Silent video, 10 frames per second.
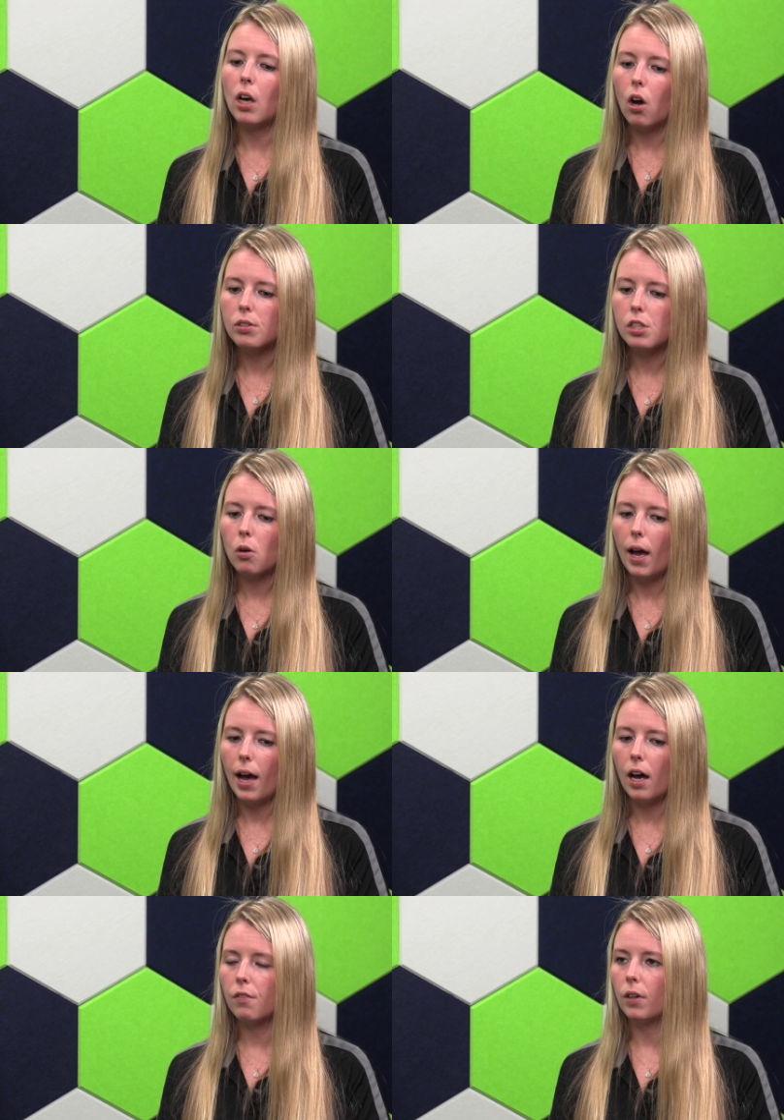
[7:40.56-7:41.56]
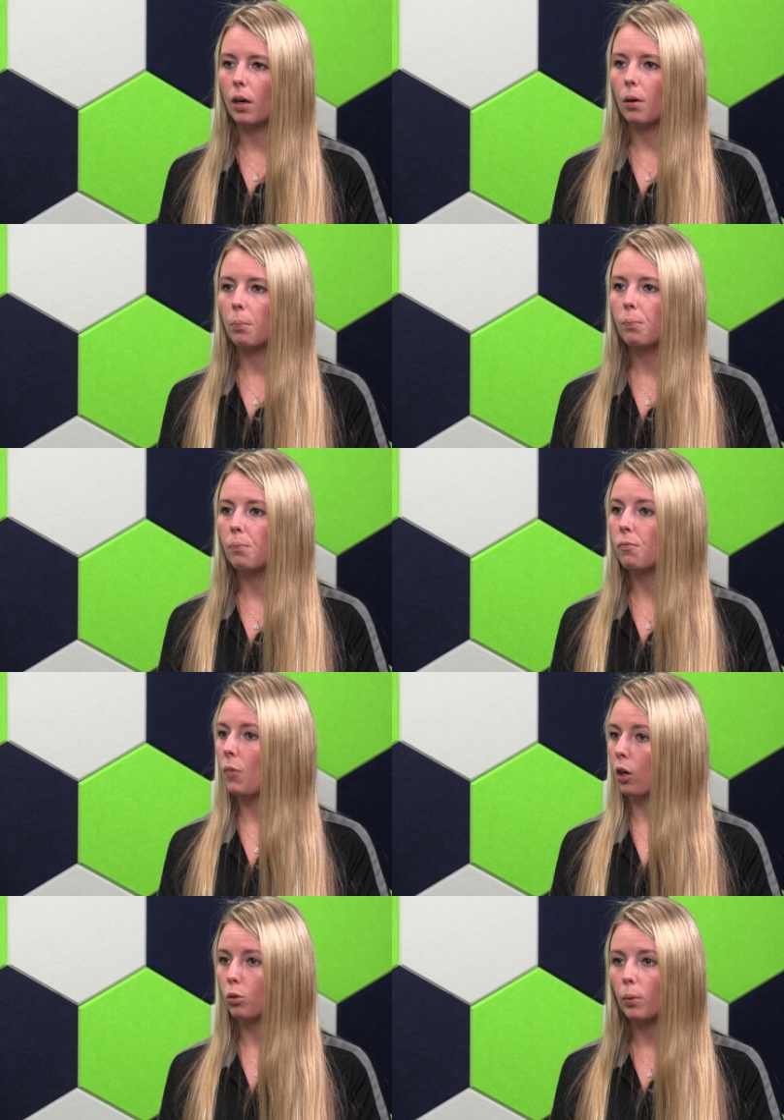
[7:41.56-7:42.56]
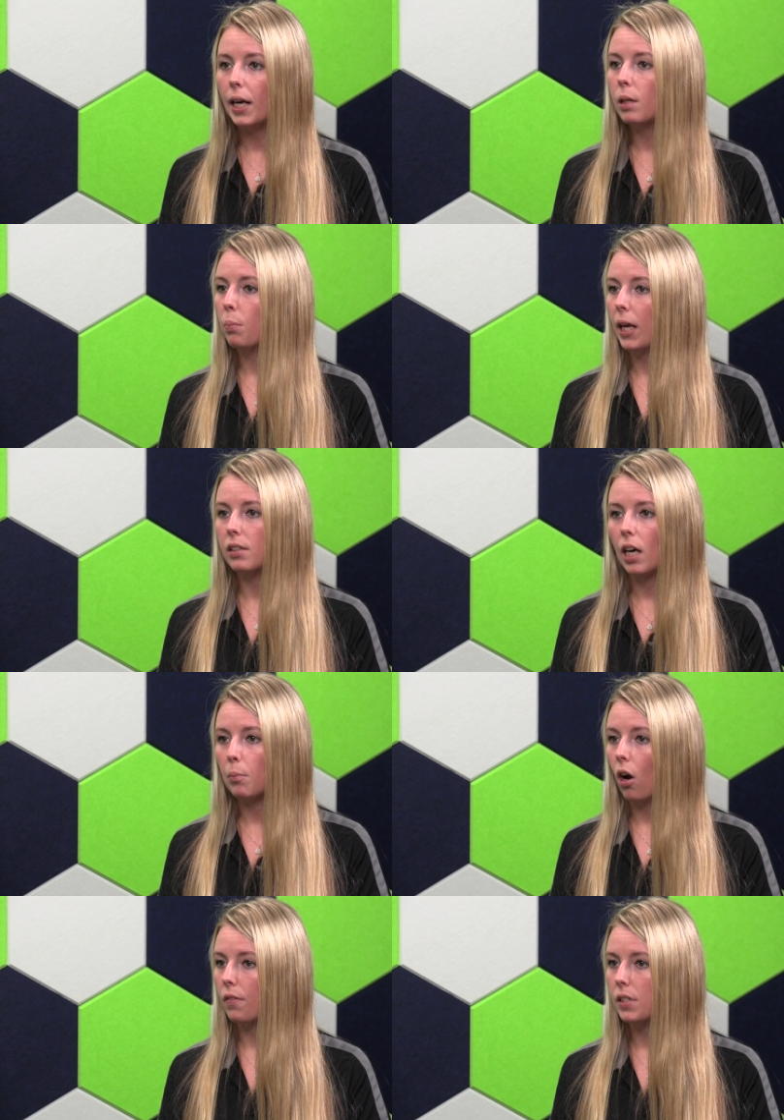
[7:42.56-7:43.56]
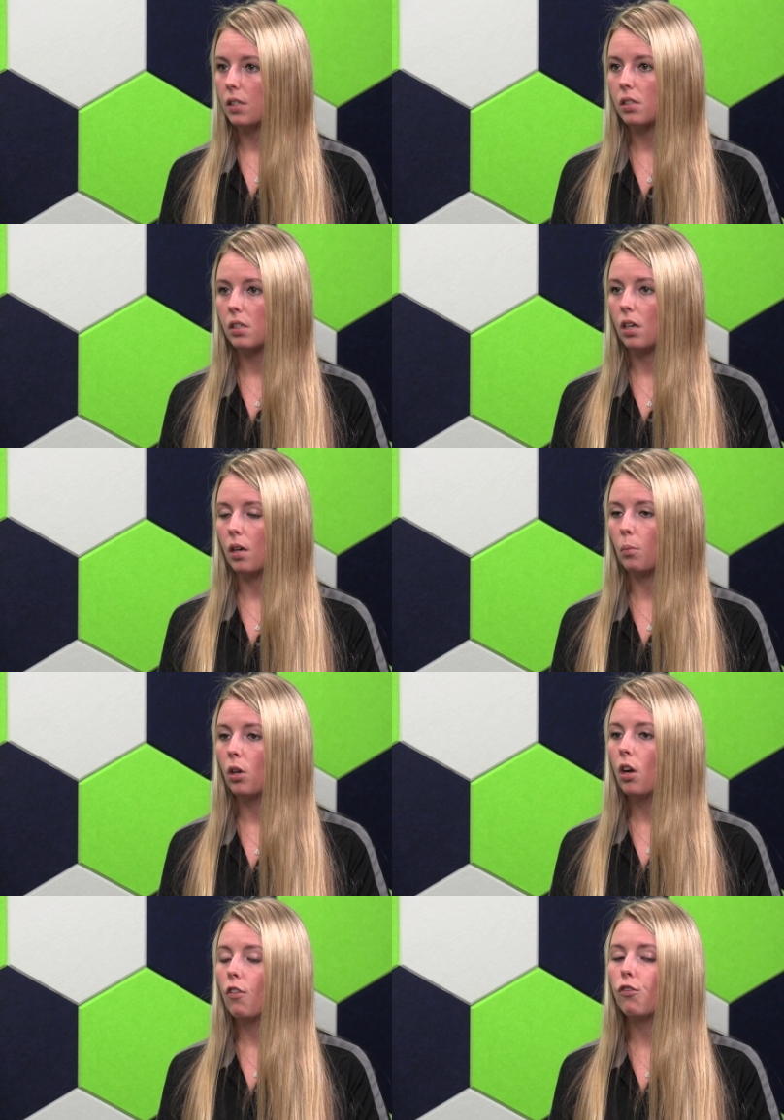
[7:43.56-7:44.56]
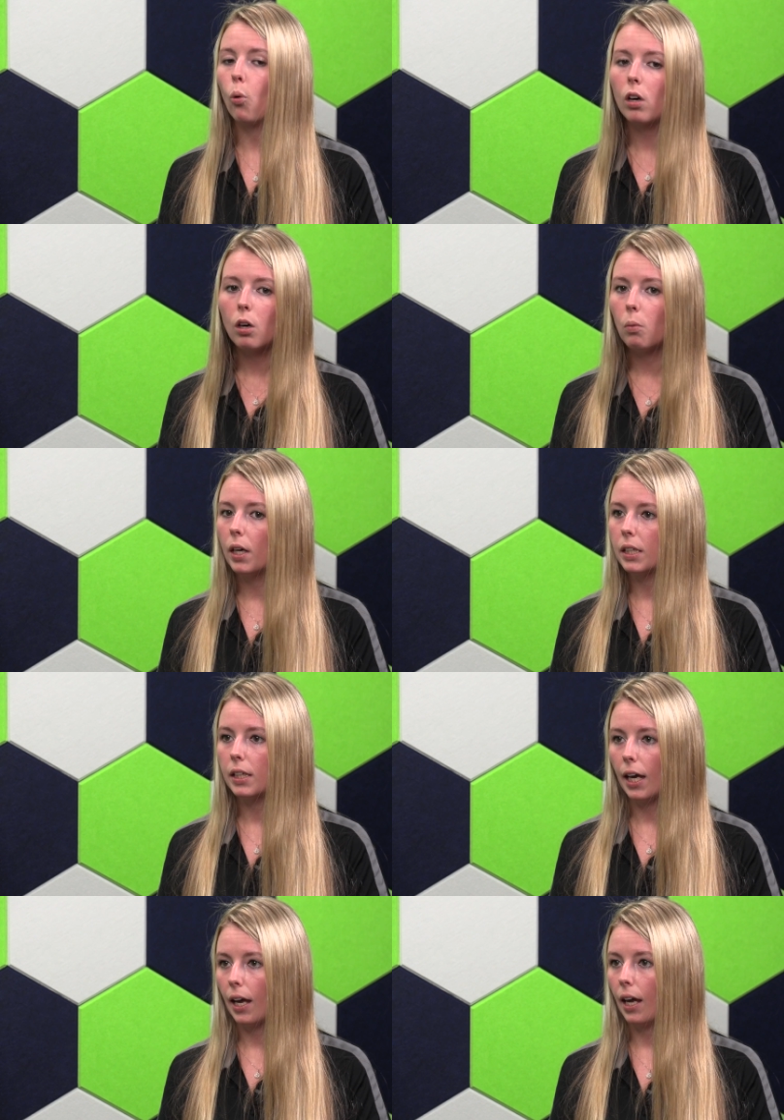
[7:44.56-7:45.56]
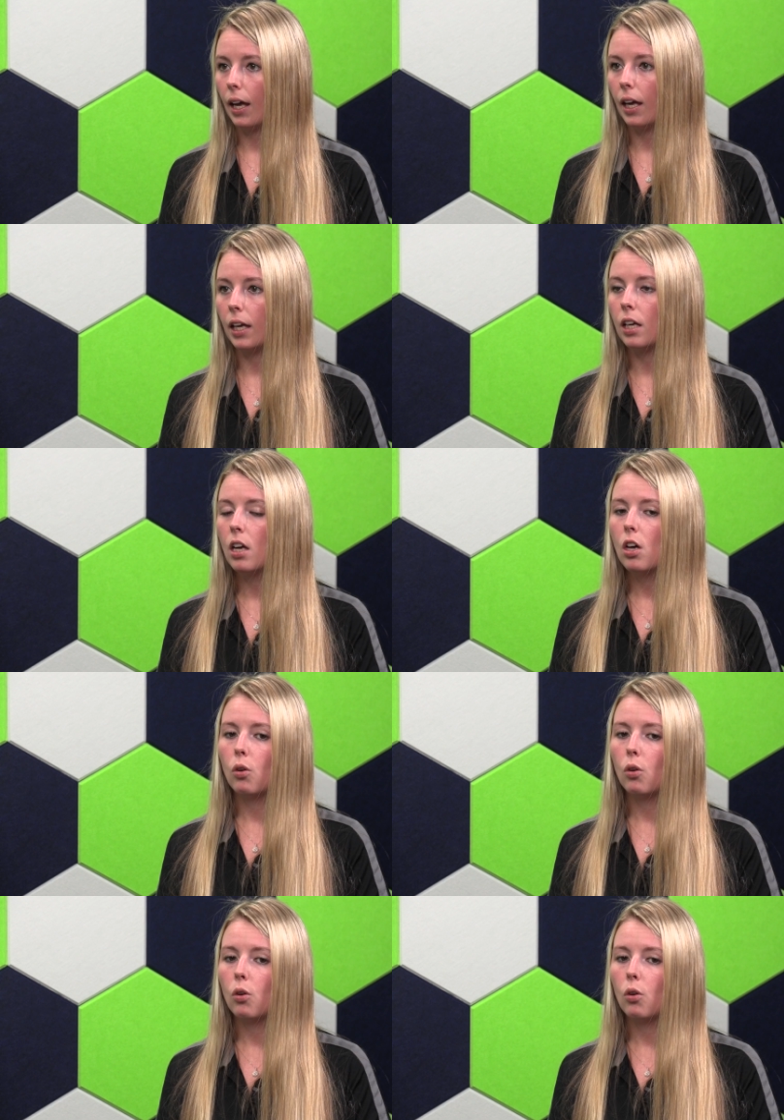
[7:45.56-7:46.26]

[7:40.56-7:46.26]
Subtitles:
We also have a great paid time off system, 401k.